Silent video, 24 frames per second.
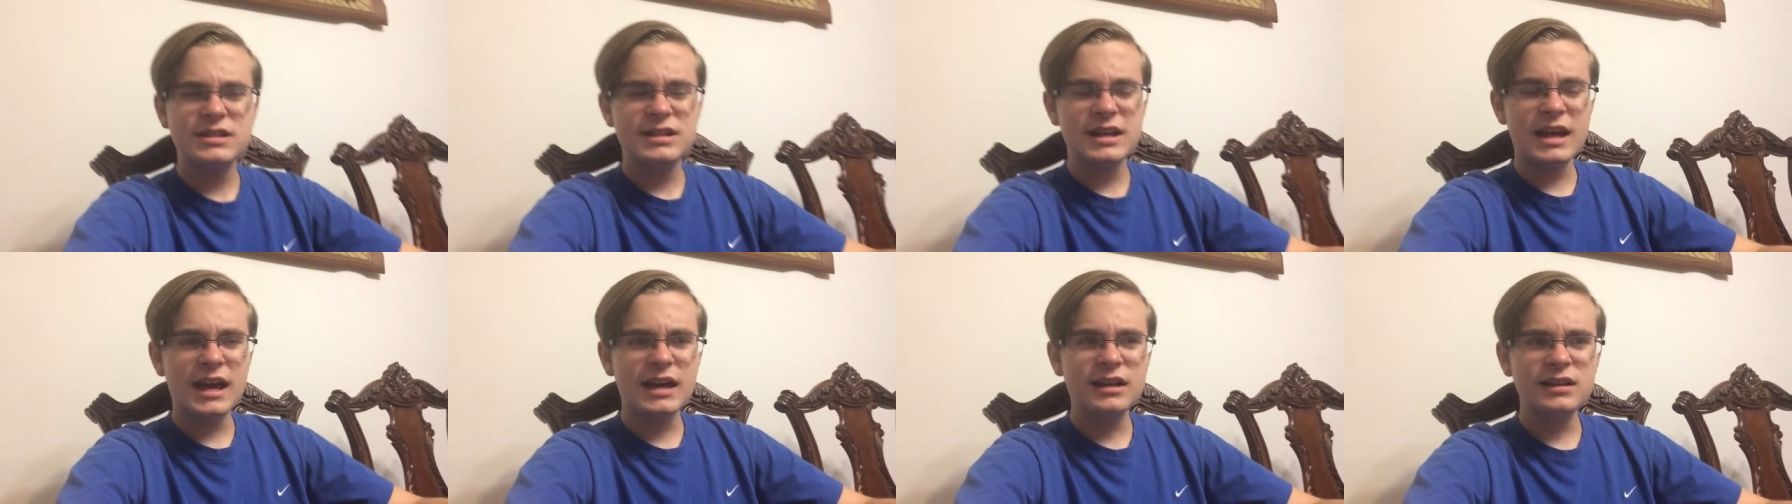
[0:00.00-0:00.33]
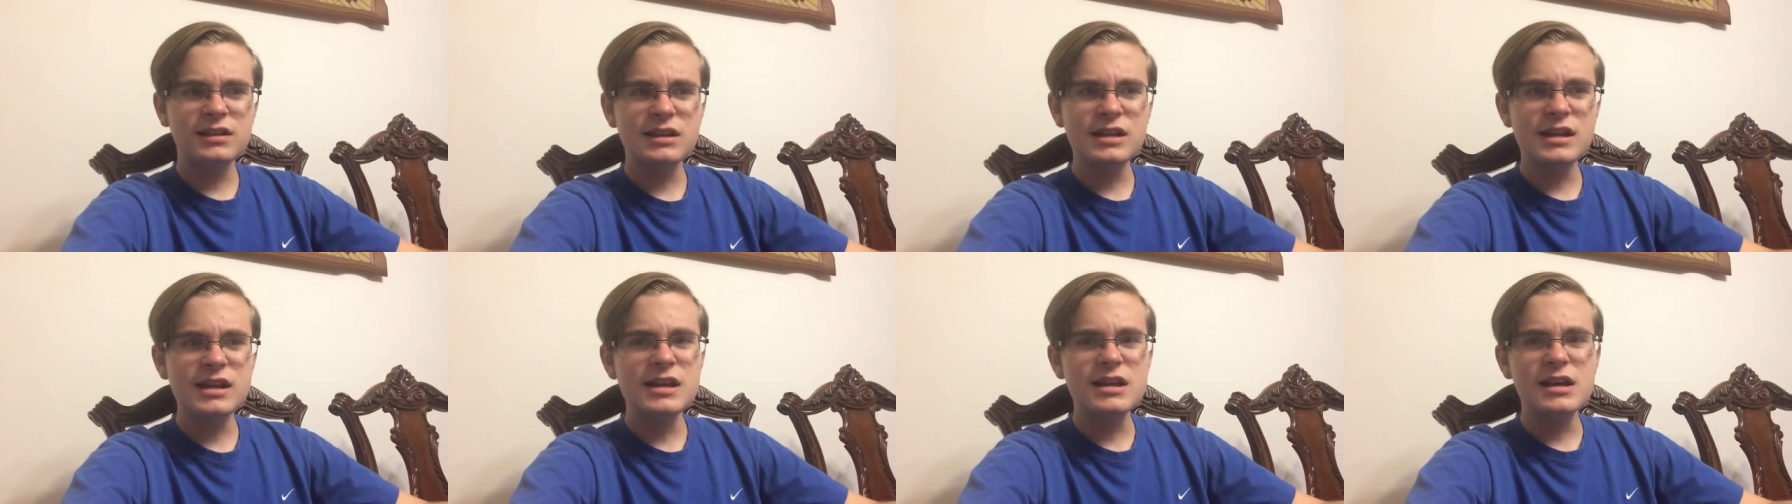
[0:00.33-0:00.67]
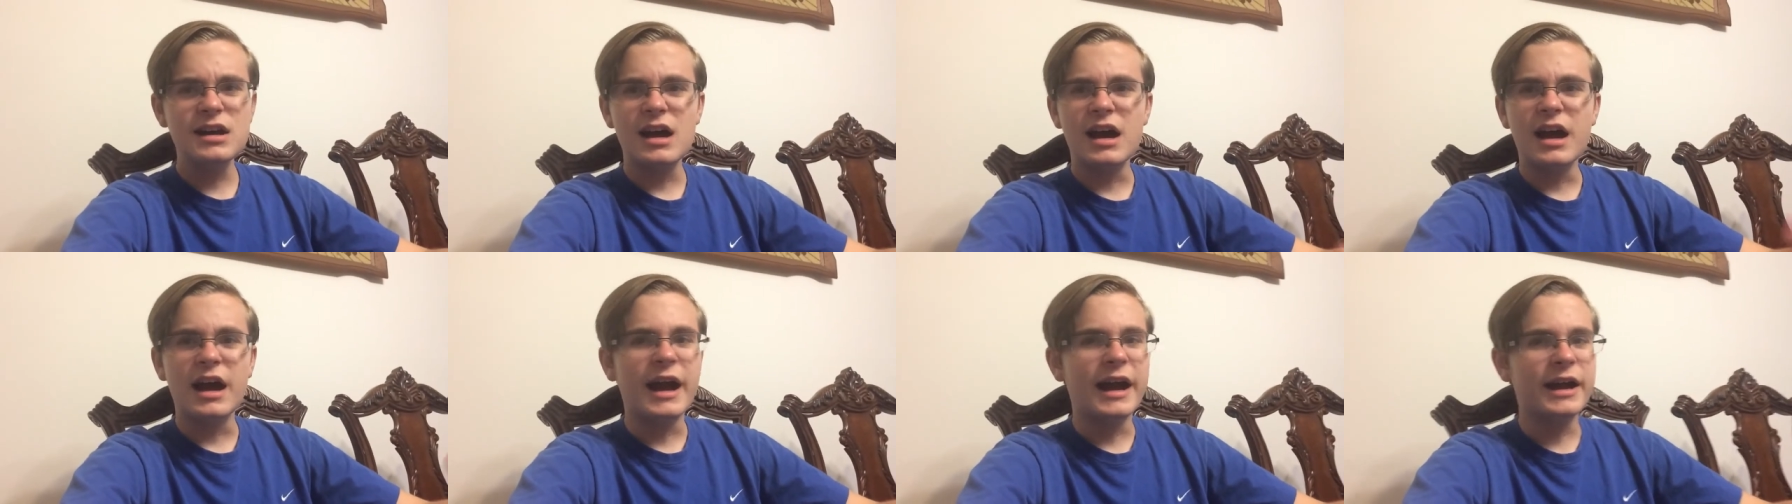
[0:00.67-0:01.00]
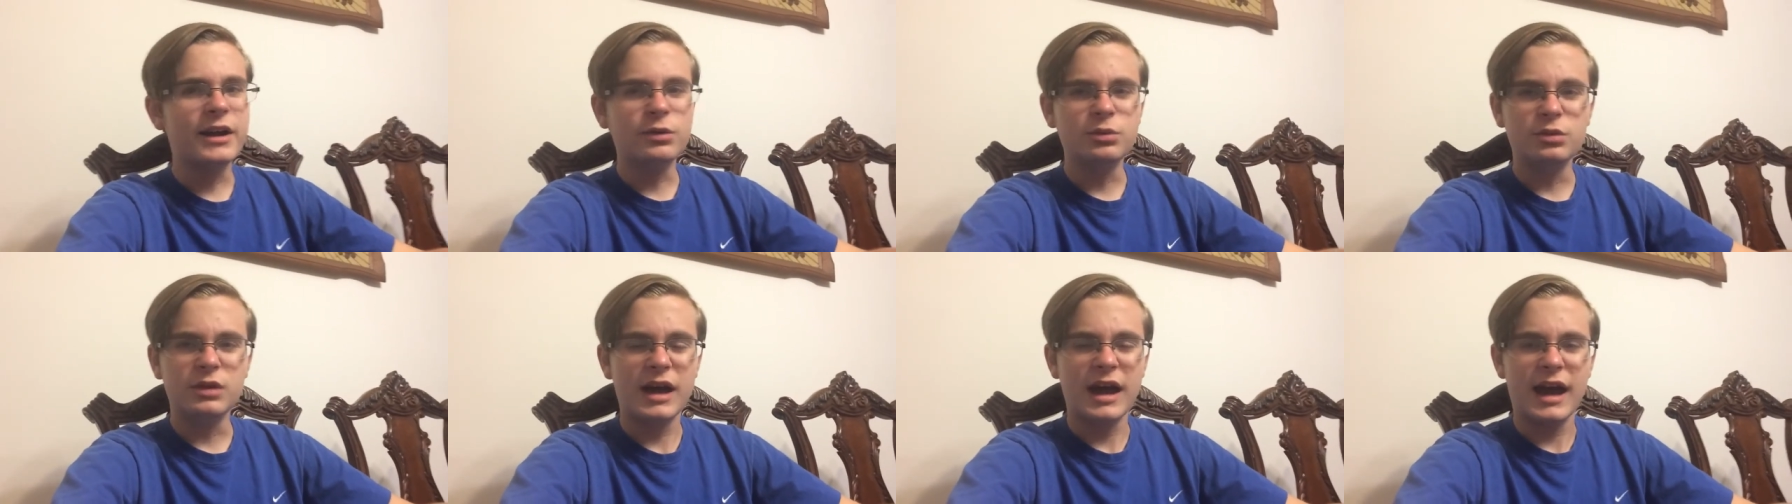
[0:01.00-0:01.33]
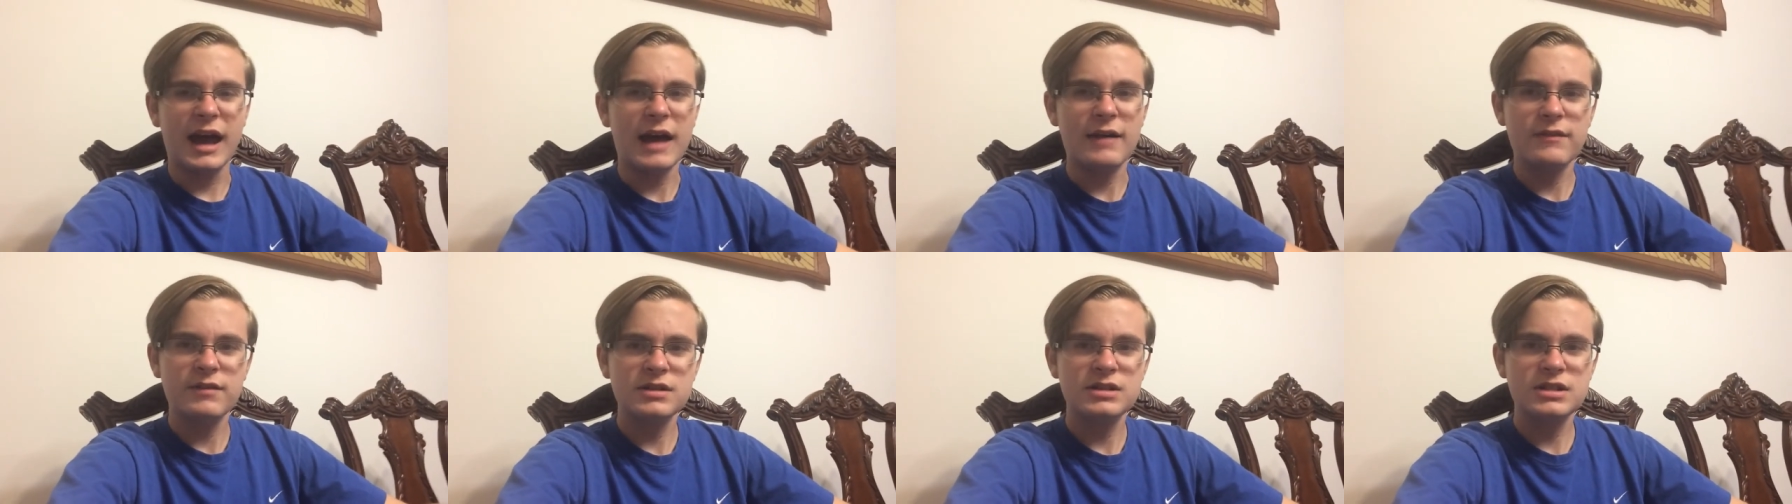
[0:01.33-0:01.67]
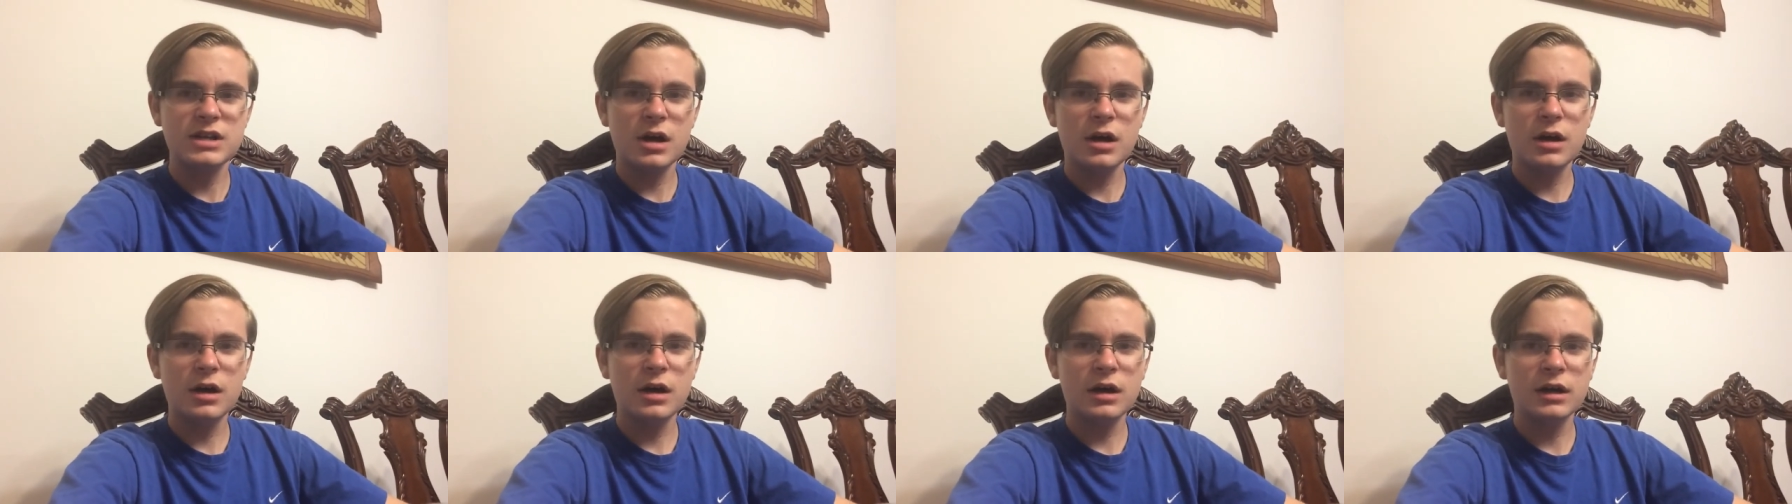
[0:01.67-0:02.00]
Sadly, I don't have a
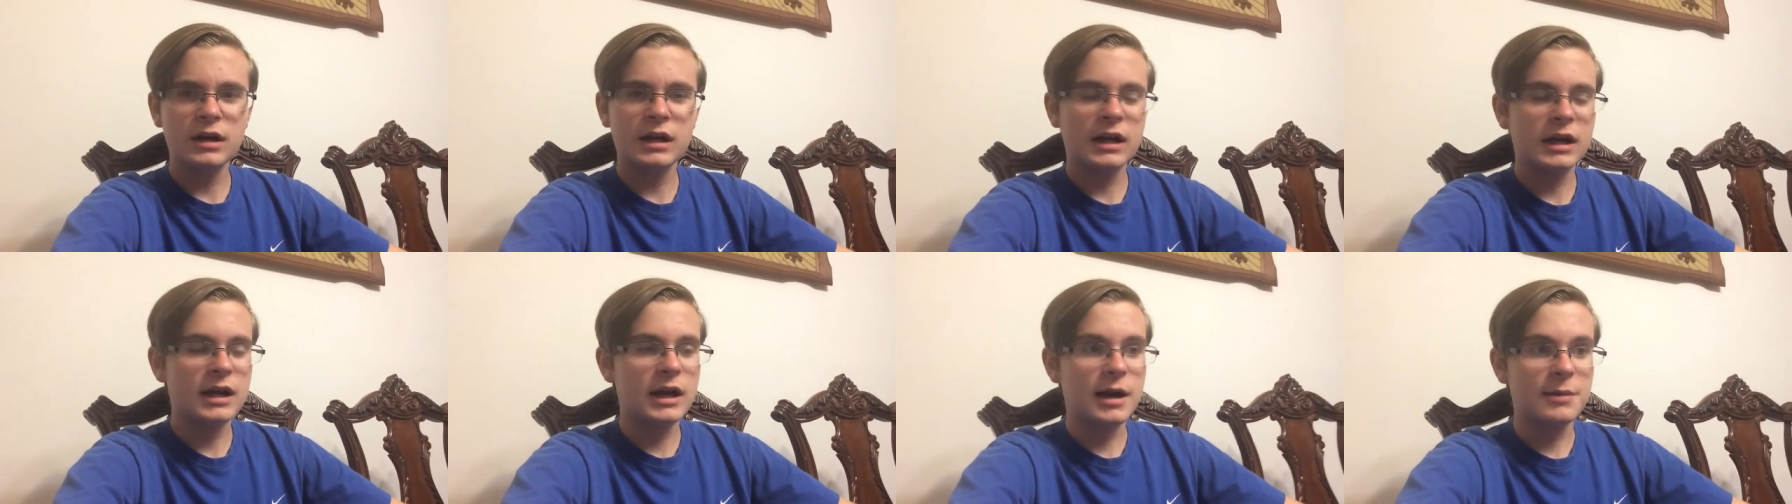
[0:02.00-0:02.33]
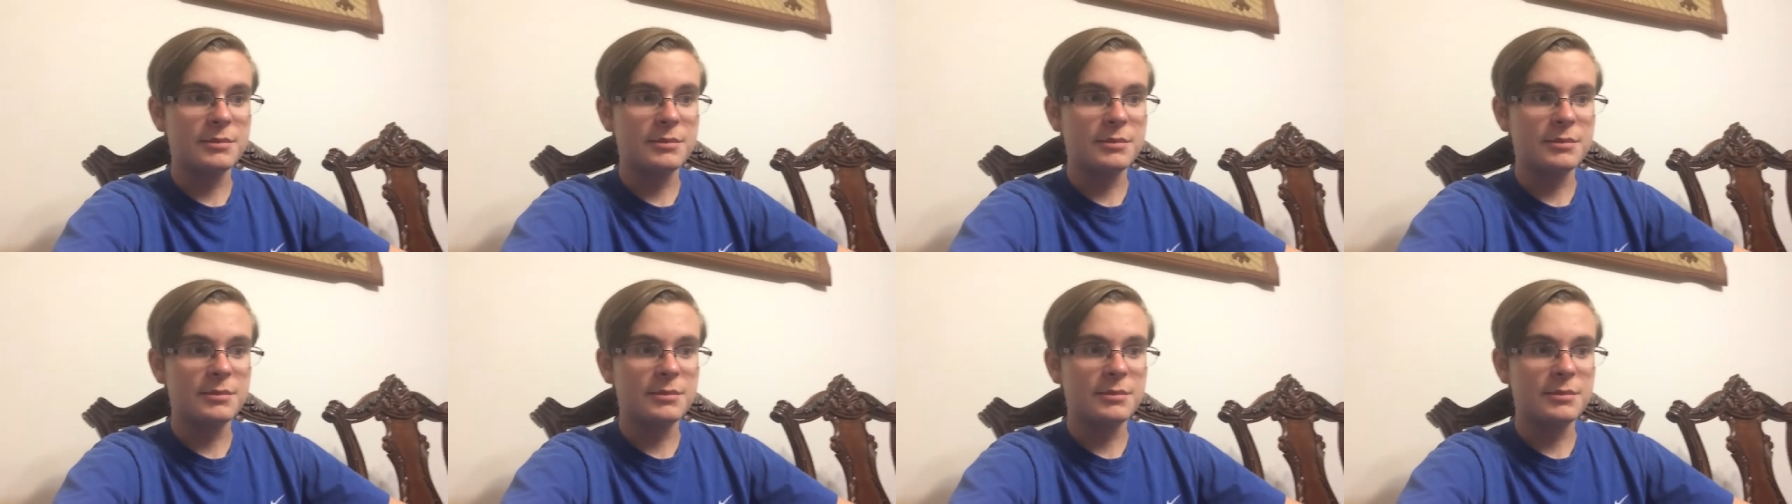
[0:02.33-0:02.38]
dog.